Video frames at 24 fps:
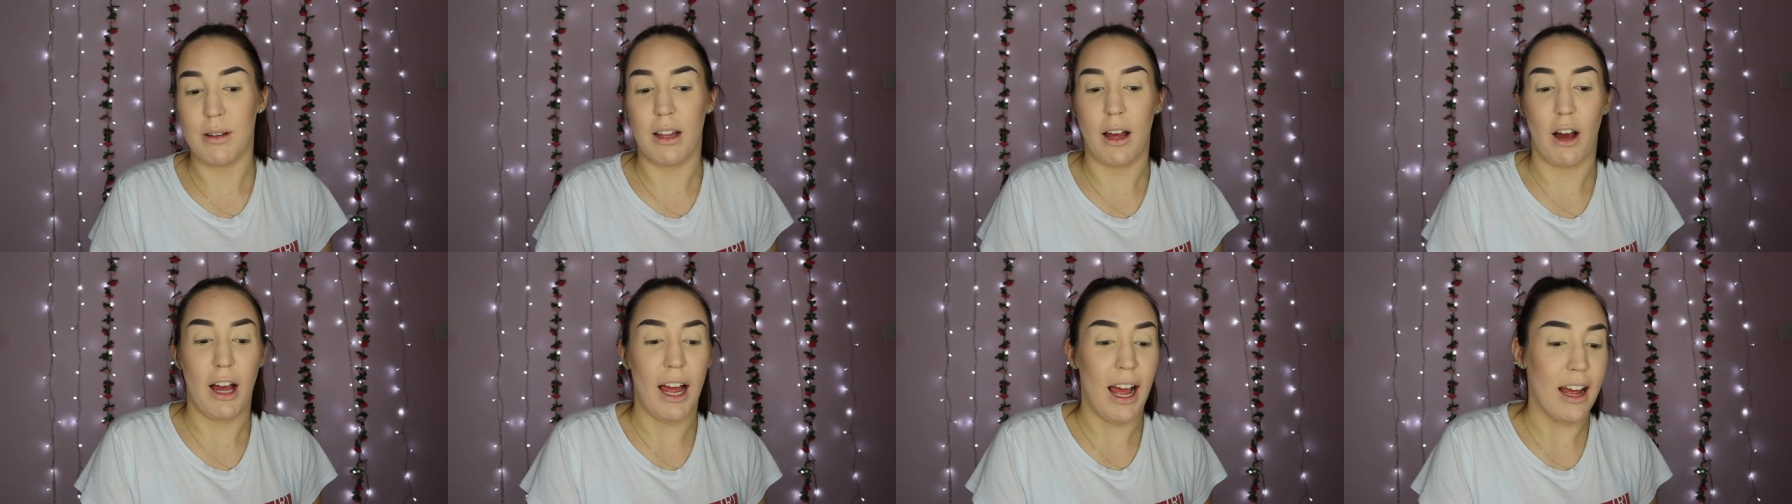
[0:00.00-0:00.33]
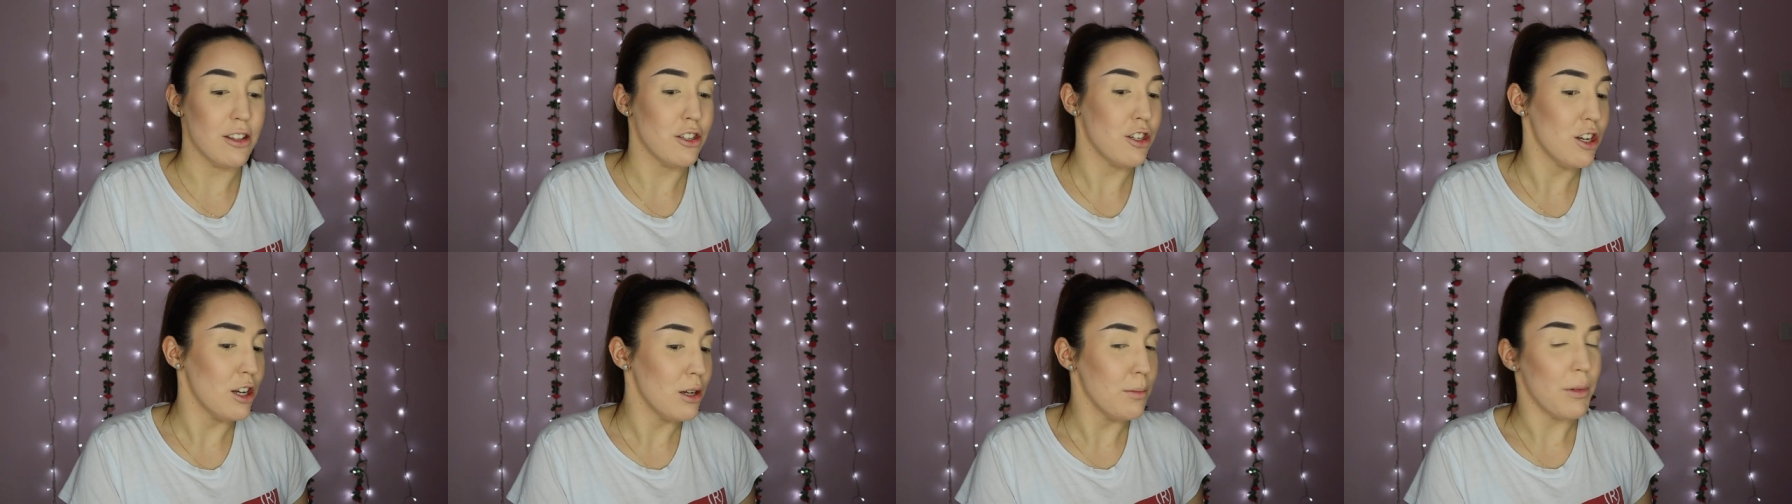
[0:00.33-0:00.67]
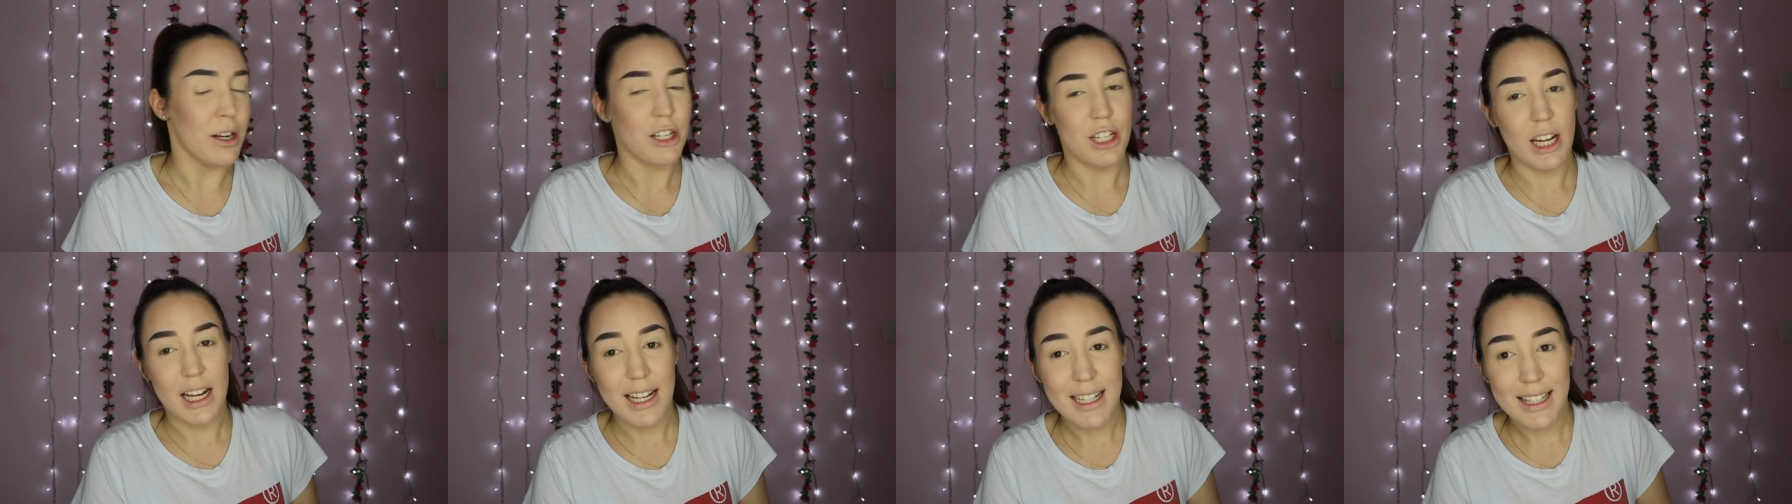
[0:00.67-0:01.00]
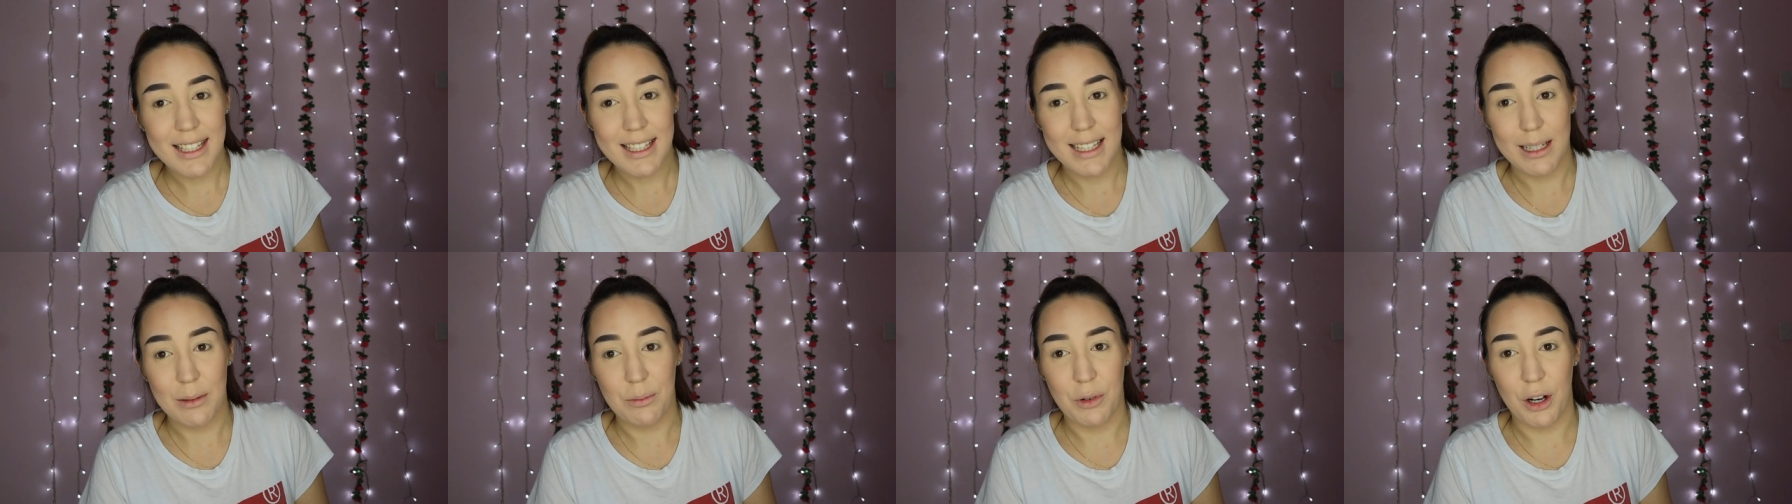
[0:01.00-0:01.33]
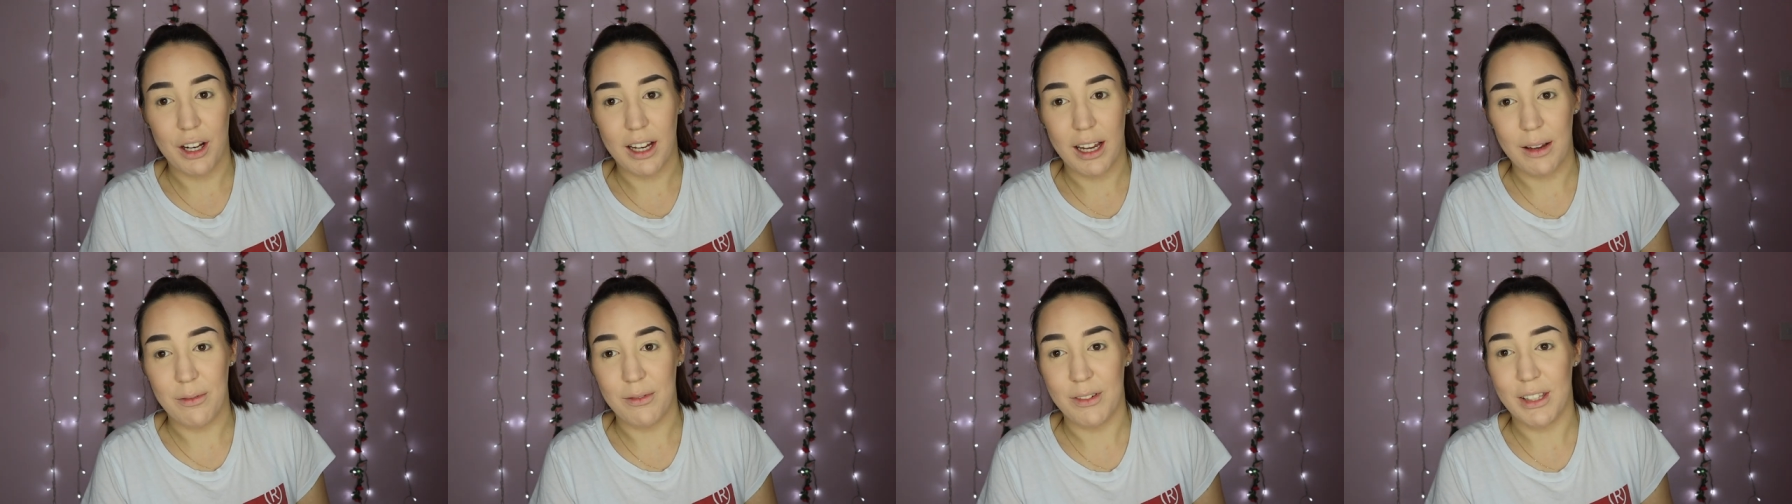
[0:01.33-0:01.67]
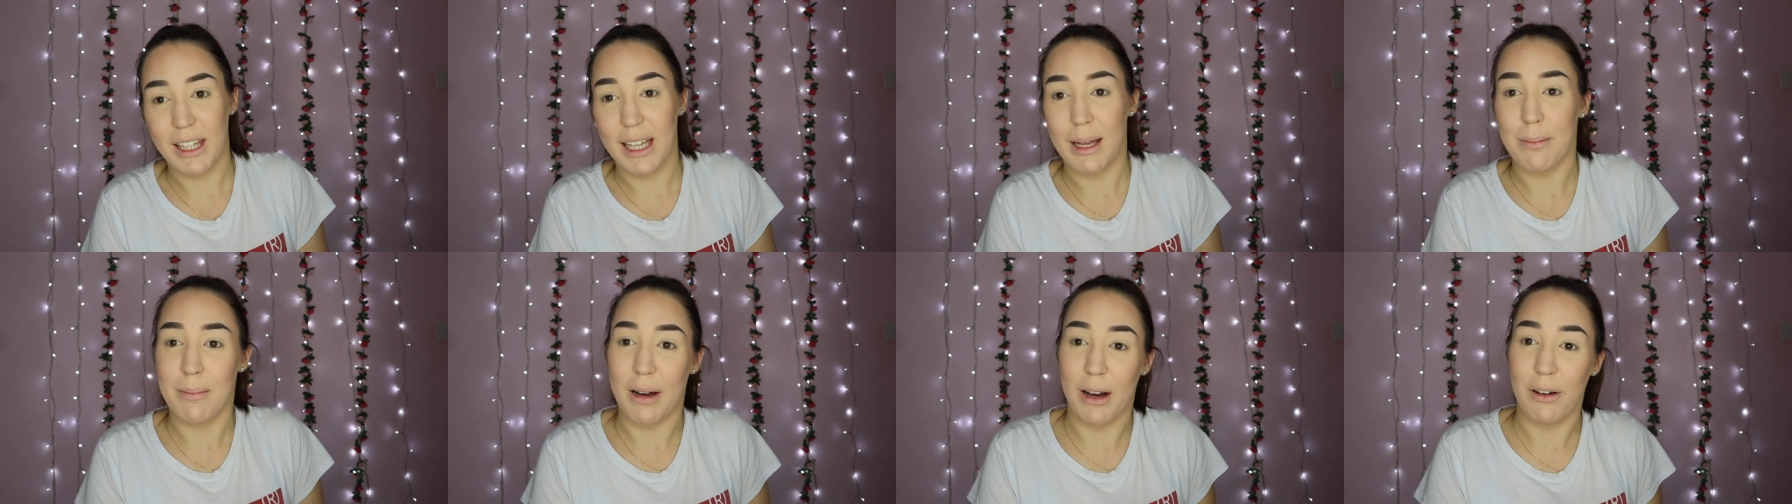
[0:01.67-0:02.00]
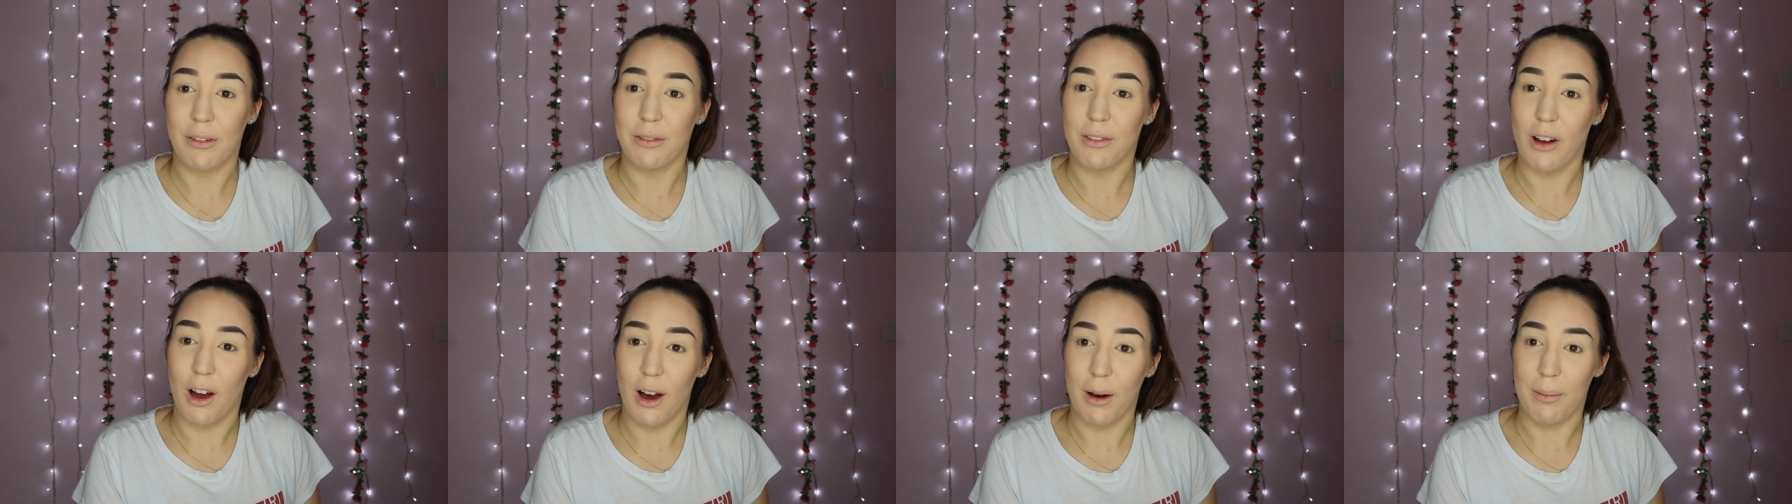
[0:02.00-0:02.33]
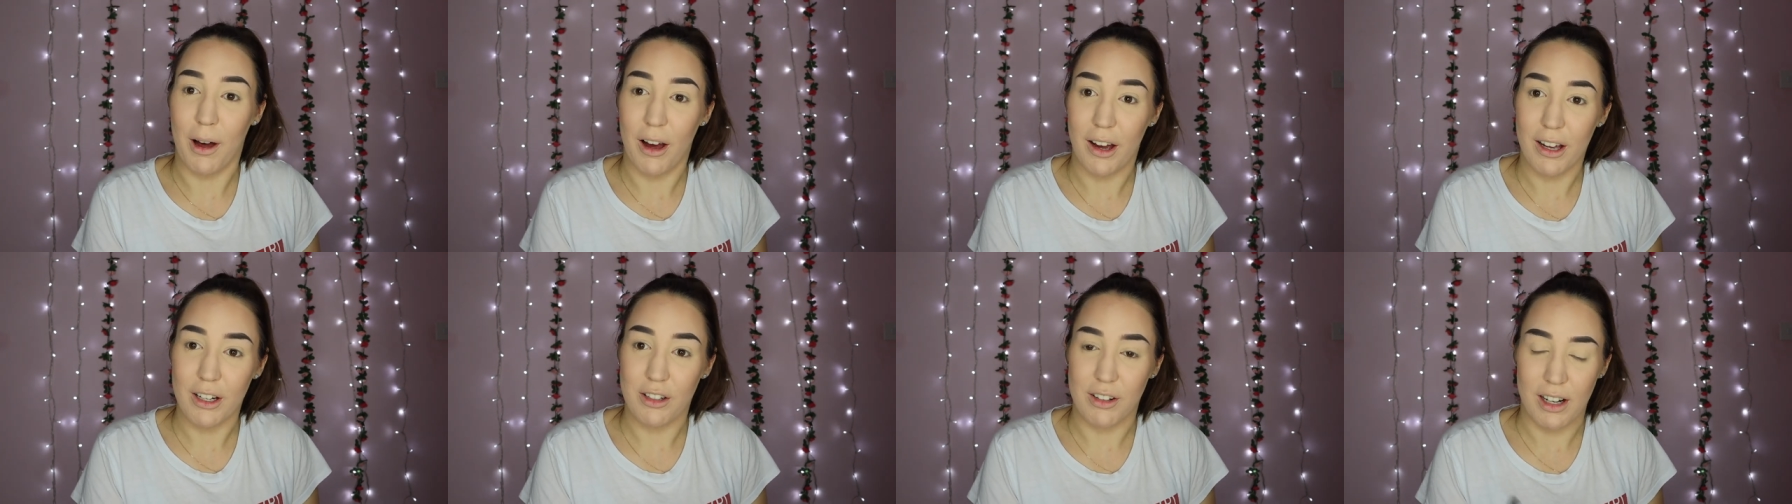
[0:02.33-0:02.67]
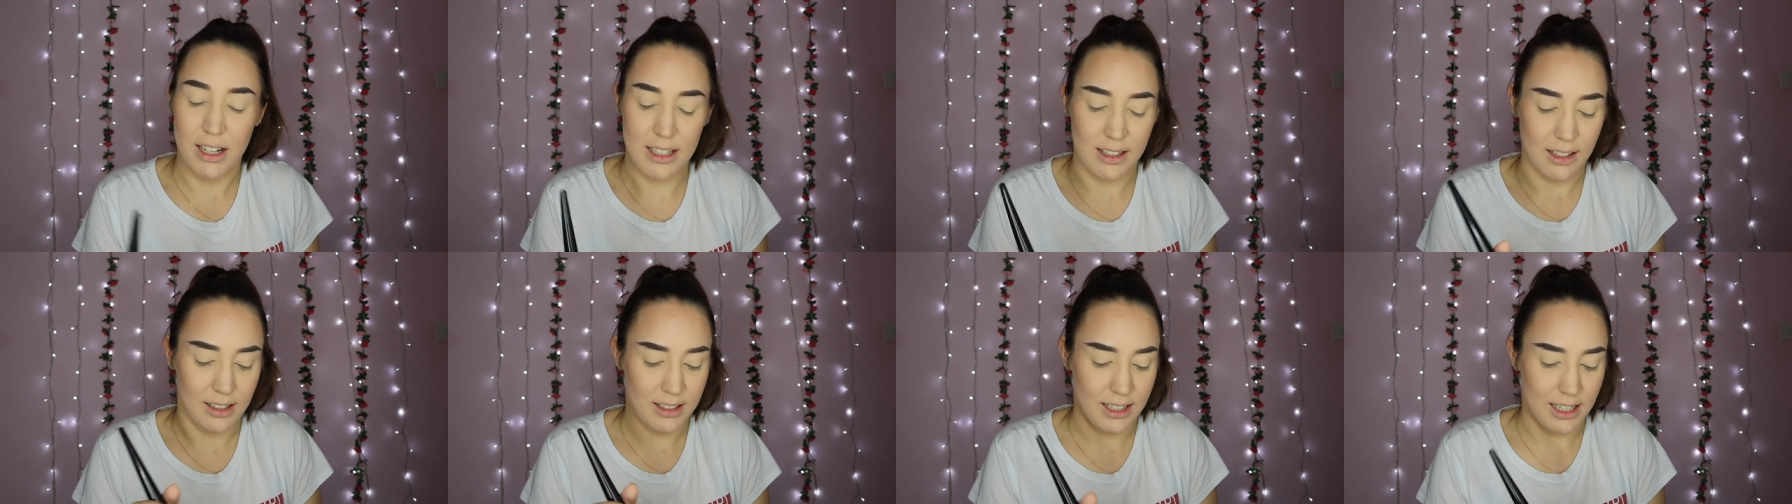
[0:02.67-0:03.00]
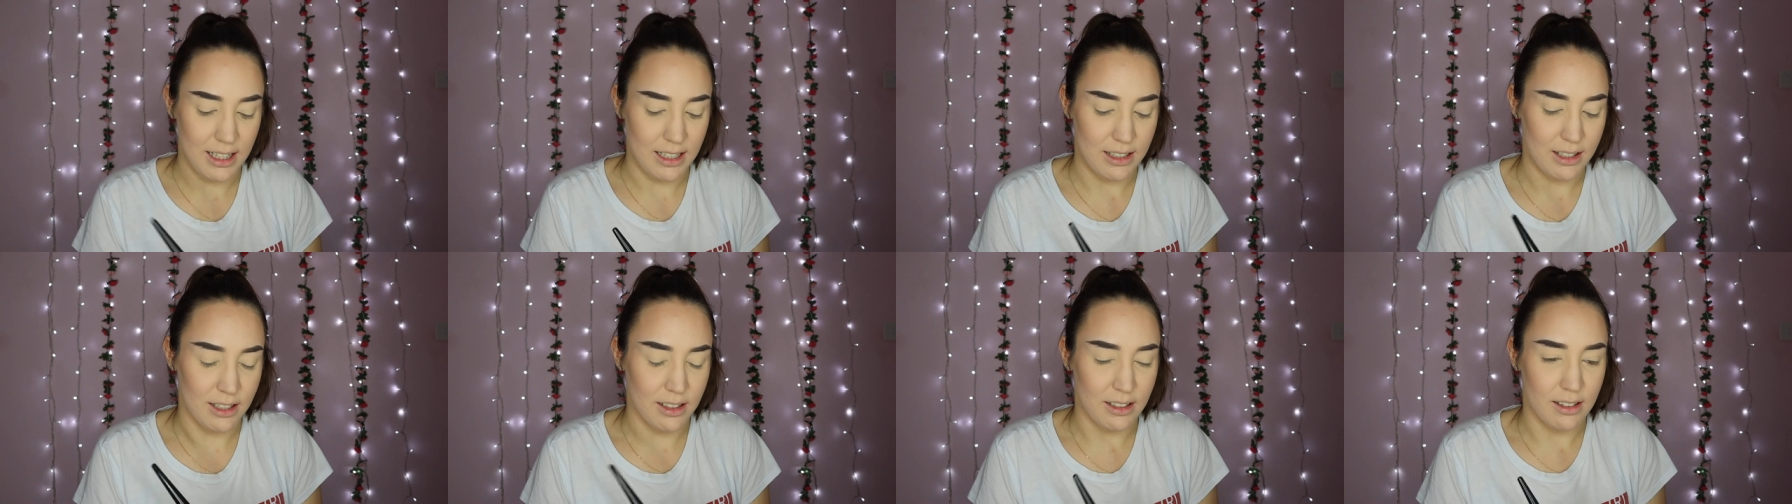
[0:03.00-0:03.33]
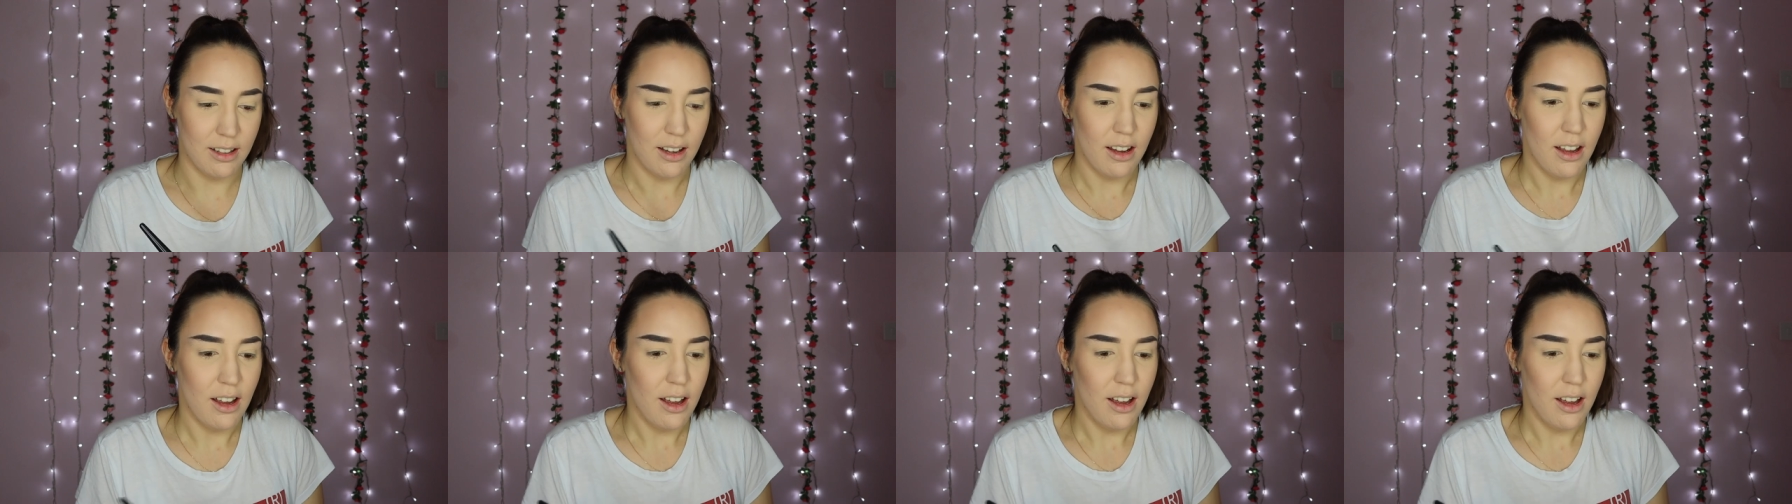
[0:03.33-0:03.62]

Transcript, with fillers: I had too much insulin working for the amount of carbohydrates I'd eaten.